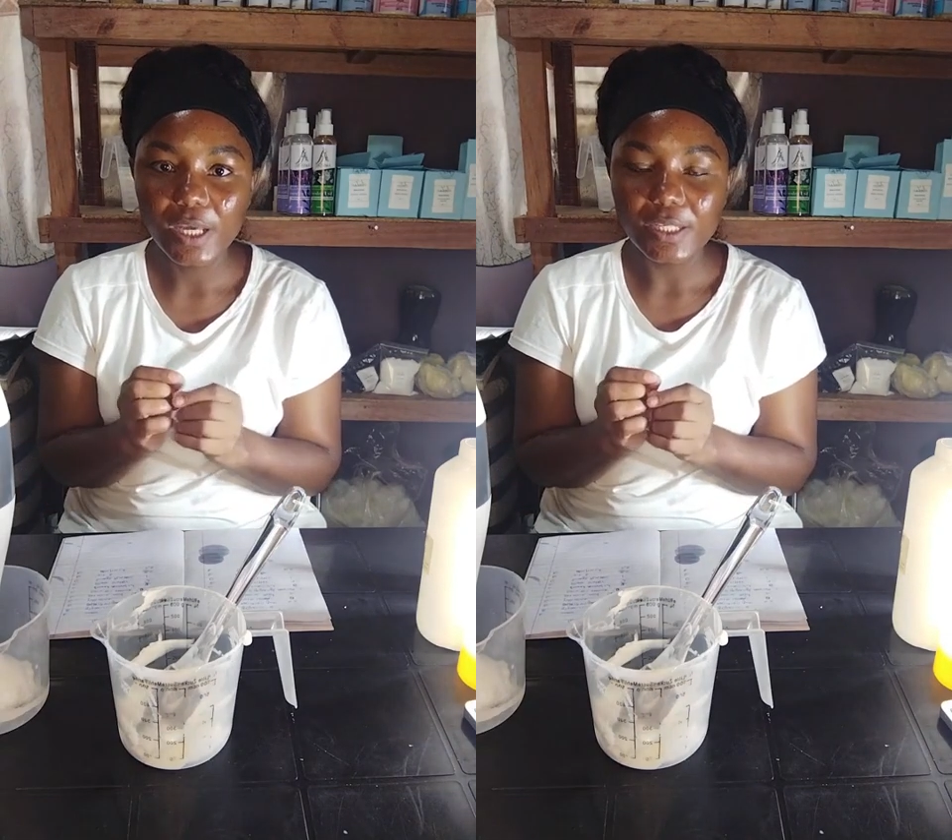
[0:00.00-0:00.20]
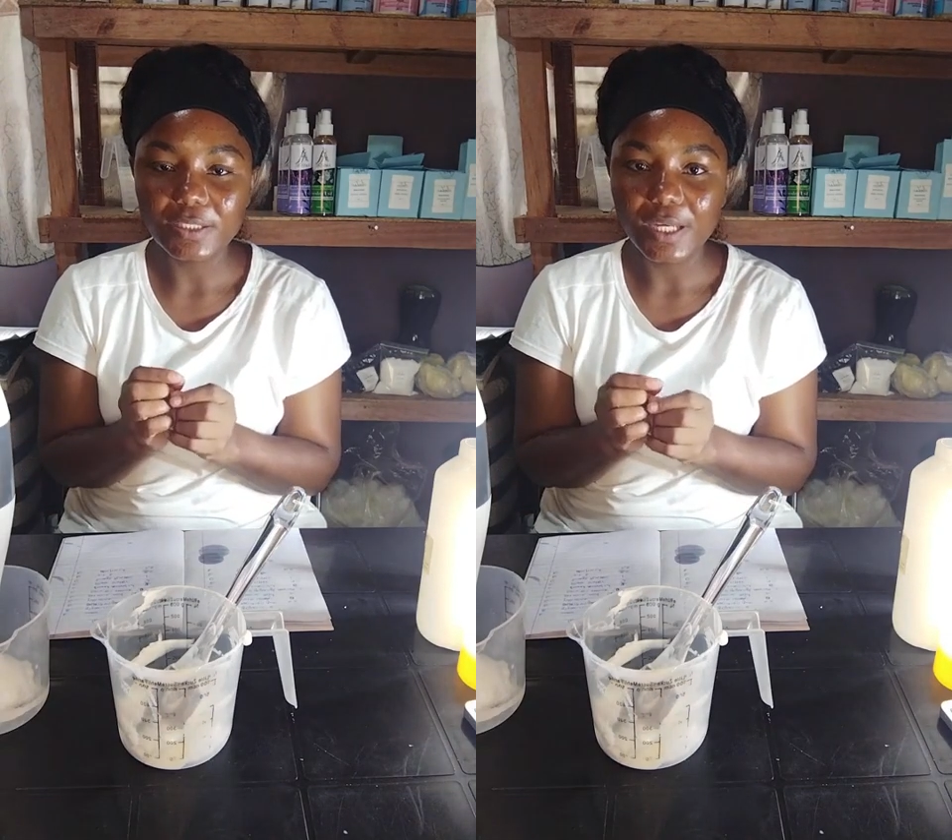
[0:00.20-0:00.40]

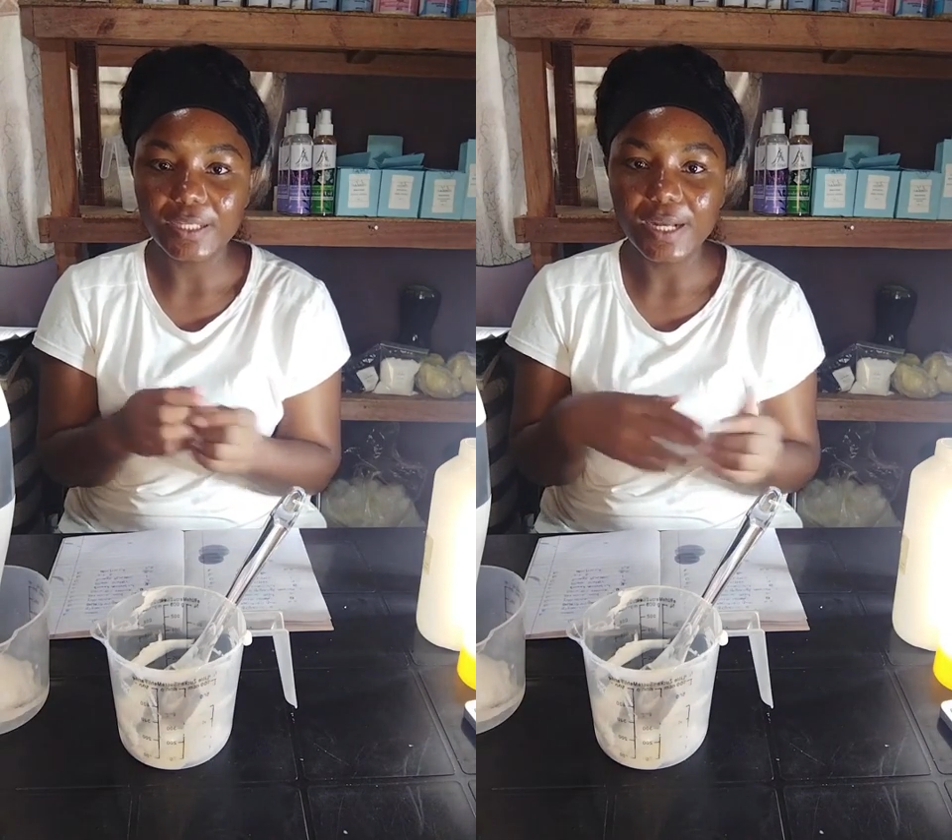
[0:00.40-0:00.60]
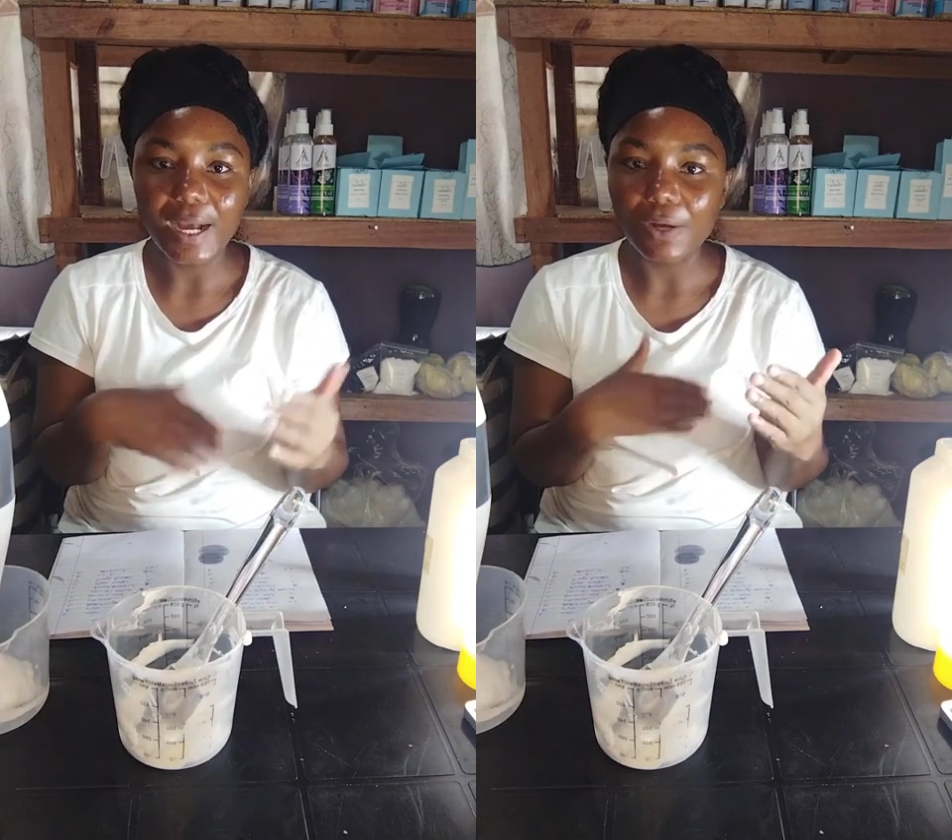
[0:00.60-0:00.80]
It's
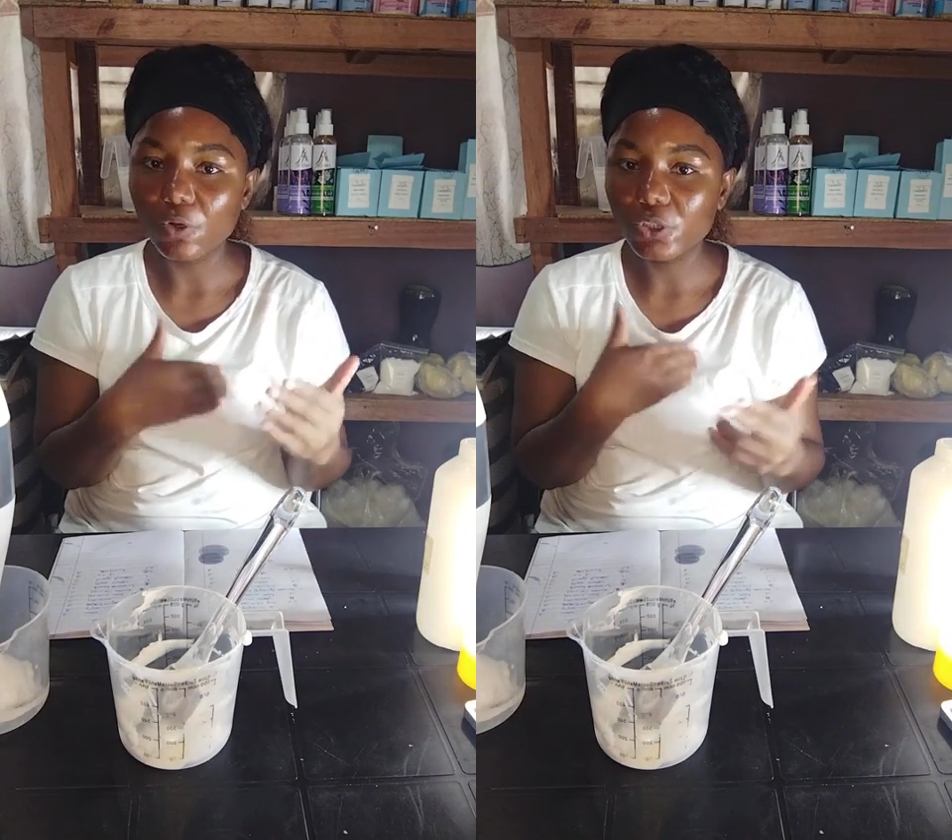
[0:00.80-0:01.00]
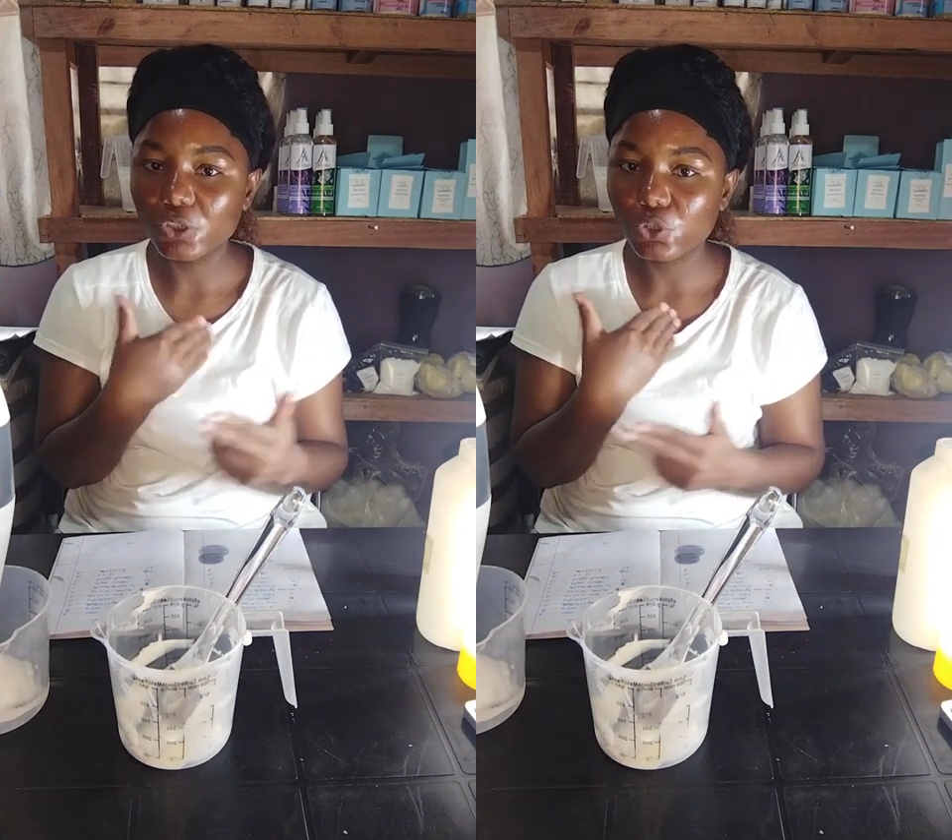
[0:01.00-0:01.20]
either
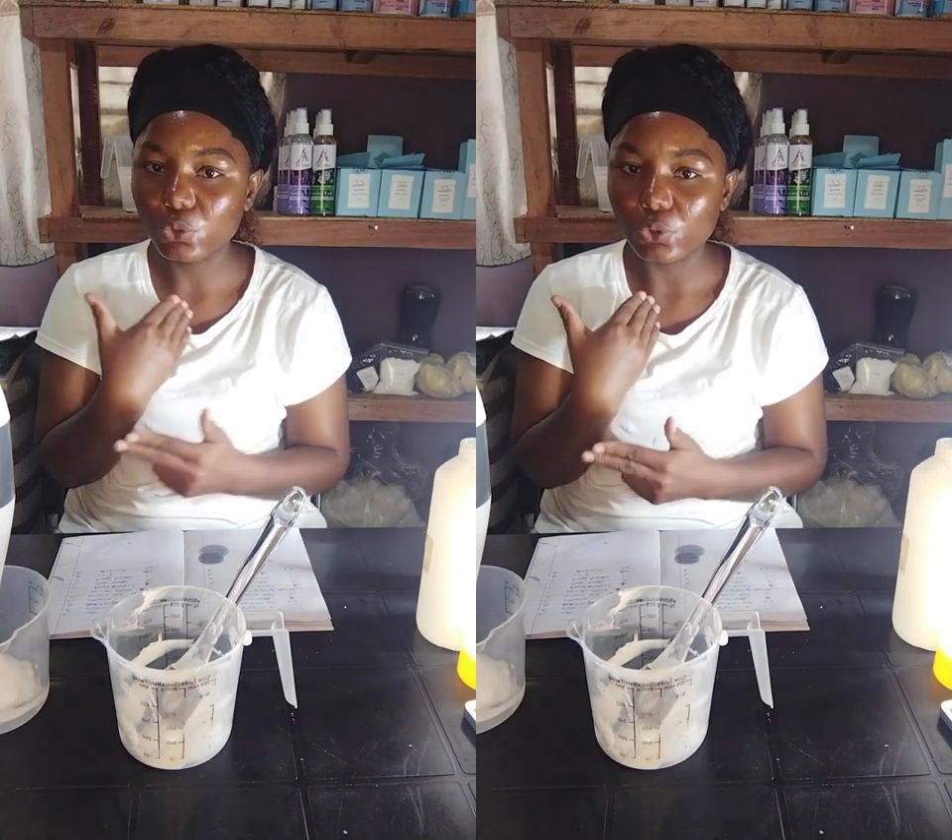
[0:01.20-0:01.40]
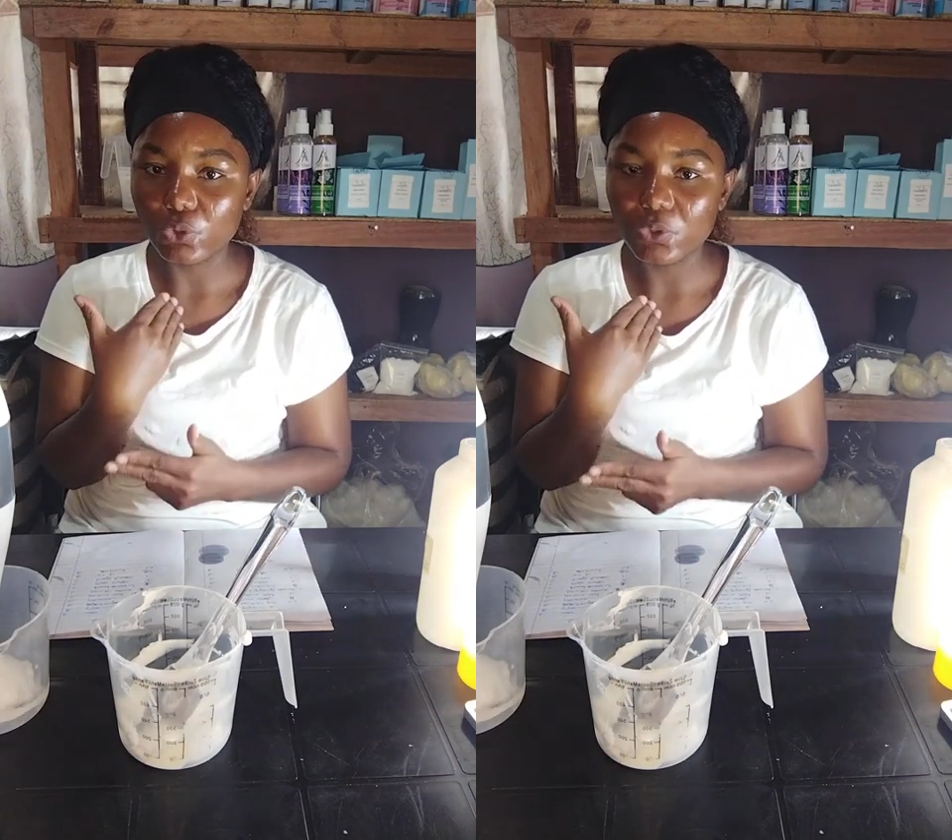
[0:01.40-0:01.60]
according to
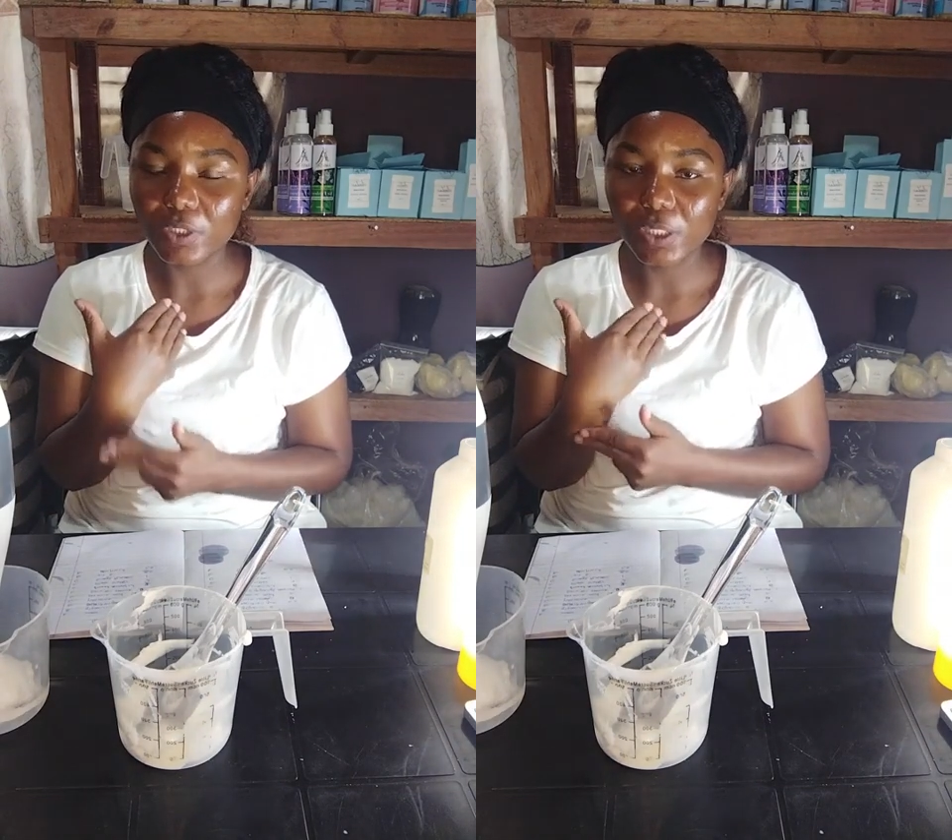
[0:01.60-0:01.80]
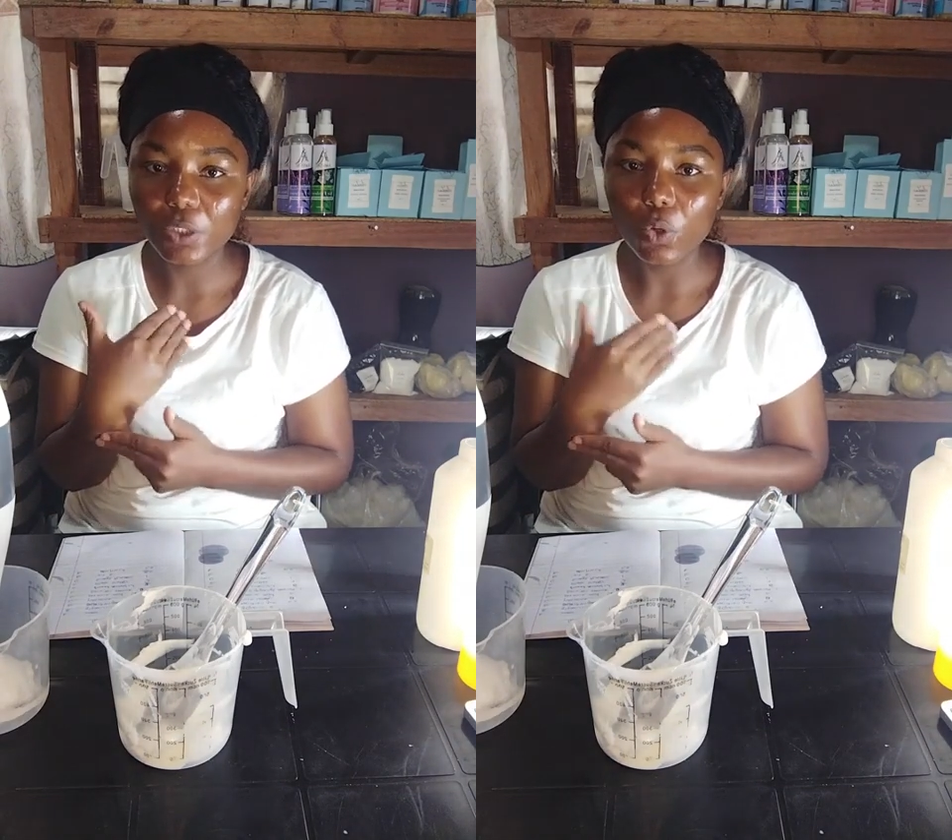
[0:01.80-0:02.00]
your skin